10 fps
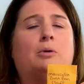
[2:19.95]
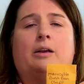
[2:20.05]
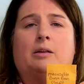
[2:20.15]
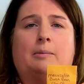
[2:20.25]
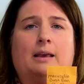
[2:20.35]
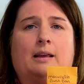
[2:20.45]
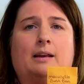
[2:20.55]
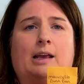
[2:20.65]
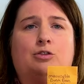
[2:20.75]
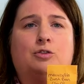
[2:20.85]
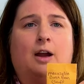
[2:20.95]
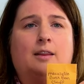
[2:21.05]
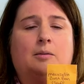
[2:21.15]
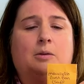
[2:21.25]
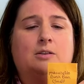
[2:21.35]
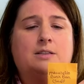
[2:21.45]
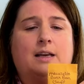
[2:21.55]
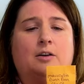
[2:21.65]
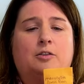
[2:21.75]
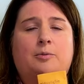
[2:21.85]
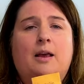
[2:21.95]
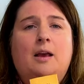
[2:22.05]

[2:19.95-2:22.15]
bring them in and dry them yourself